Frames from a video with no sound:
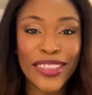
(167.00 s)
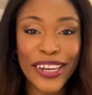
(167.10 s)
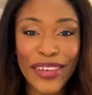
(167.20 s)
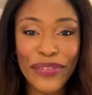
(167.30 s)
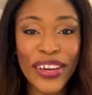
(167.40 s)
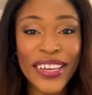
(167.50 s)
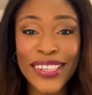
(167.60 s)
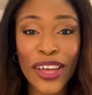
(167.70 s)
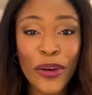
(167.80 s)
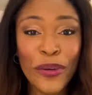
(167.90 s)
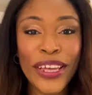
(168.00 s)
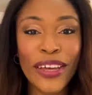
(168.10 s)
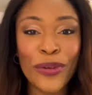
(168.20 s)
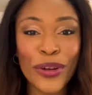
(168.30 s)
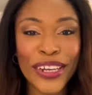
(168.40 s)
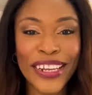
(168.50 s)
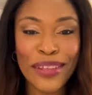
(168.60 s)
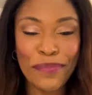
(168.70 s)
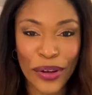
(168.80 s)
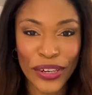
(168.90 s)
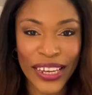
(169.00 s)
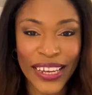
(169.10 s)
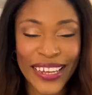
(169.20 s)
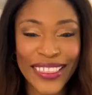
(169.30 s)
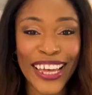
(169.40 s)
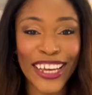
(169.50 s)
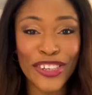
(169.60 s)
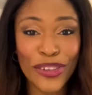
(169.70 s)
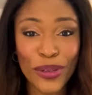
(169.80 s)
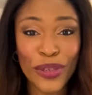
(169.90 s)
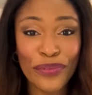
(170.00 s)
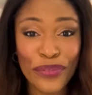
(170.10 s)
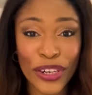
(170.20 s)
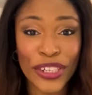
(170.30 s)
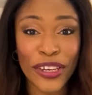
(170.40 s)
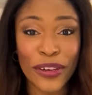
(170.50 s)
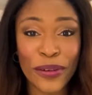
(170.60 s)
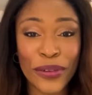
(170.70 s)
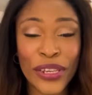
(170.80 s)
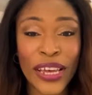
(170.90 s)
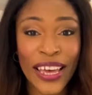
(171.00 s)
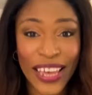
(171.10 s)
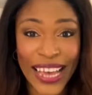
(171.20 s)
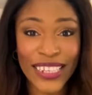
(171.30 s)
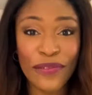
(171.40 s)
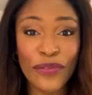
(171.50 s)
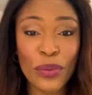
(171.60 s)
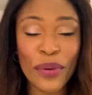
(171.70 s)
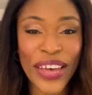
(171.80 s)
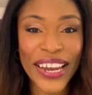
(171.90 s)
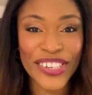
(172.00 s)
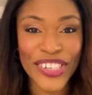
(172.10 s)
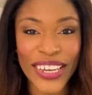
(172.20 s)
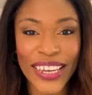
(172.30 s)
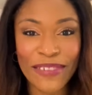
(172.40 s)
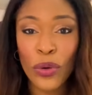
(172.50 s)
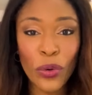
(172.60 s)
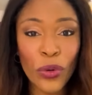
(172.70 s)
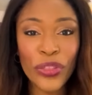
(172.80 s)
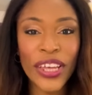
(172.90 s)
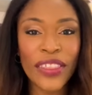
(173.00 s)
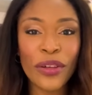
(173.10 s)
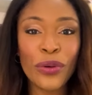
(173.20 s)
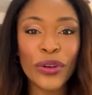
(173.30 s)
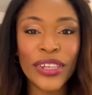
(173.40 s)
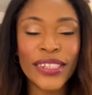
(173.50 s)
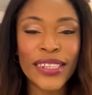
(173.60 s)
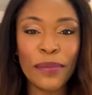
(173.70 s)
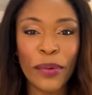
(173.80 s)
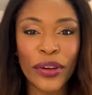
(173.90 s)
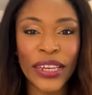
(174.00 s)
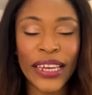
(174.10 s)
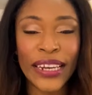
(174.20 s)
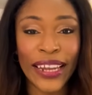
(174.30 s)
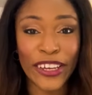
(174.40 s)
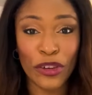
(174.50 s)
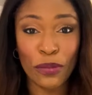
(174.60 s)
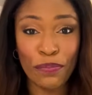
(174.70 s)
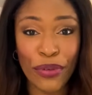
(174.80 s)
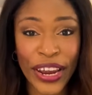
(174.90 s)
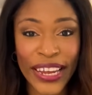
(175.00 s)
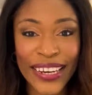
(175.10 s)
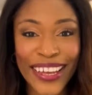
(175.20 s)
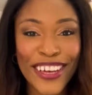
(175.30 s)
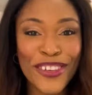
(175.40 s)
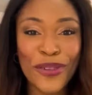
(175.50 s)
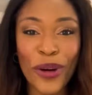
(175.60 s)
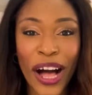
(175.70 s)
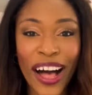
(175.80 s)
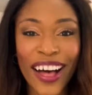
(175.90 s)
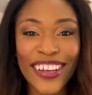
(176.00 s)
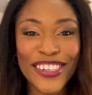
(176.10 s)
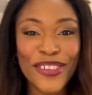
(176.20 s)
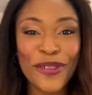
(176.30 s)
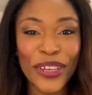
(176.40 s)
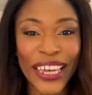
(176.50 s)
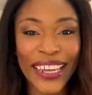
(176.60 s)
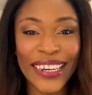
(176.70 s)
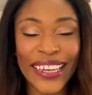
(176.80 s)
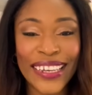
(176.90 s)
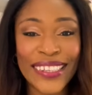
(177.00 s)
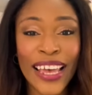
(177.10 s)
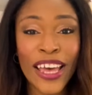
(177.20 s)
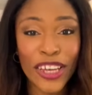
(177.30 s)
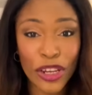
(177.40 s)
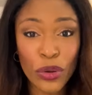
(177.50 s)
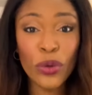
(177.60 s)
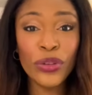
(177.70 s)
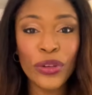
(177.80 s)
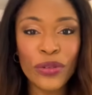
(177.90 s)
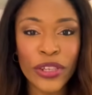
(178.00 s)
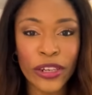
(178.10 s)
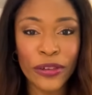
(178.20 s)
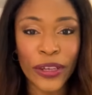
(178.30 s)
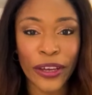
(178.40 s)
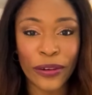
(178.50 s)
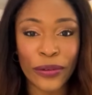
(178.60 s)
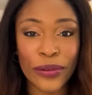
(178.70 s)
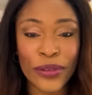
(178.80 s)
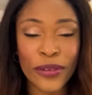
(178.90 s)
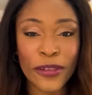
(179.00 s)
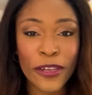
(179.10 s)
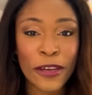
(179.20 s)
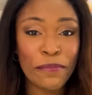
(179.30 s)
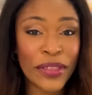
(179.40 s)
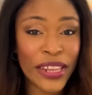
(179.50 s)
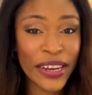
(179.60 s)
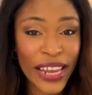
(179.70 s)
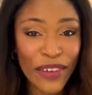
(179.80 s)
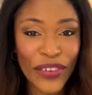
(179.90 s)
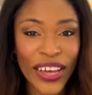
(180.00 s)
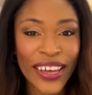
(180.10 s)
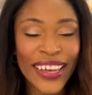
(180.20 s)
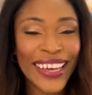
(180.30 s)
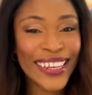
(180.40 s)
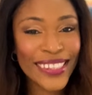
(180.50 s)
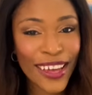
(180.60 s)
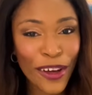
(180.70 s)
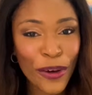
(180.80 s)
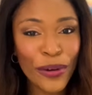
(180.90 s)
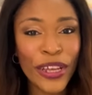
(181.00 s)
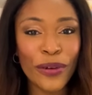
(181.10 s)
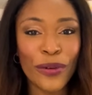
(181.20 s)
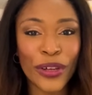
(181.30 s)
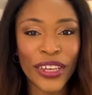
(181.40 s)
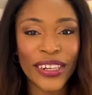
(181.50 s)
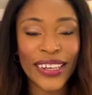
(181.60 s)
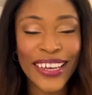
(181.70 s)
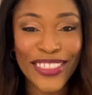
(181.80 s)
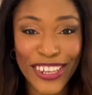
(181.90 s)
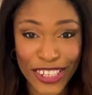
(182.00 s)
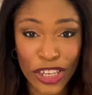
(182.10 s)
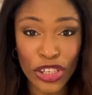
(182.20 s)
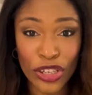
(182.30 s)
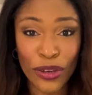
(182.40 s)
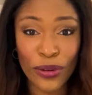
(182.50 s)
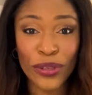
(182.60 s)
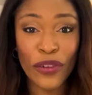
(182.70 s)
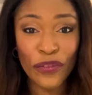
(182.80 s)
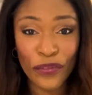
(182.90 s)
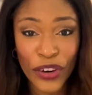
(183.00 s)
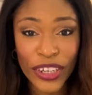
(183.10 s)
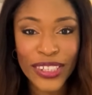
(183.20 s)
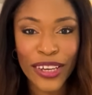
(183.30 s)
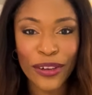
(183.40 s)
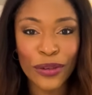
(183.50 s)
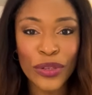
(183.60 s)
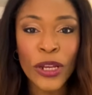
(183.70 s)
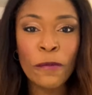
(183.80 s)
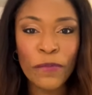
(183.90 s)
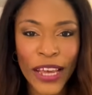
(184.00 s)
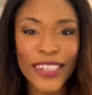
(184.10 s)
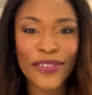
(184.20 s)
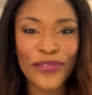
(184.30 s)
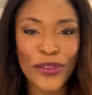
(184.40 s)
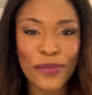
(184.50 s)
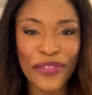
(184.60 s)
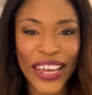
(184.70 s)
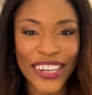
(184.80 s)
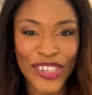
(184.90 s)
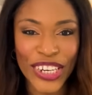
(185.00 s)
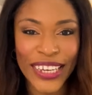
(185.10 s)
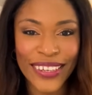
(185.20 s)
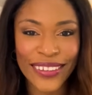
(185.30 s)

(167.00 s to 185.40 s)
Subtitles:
The liver is the only organ in the body that can use fructose as a form of energy. All the other organs in the body, like your brain, your heart, your kidneys, can all use glucose, but the liver is the only organ that can use fructose as a form of energy.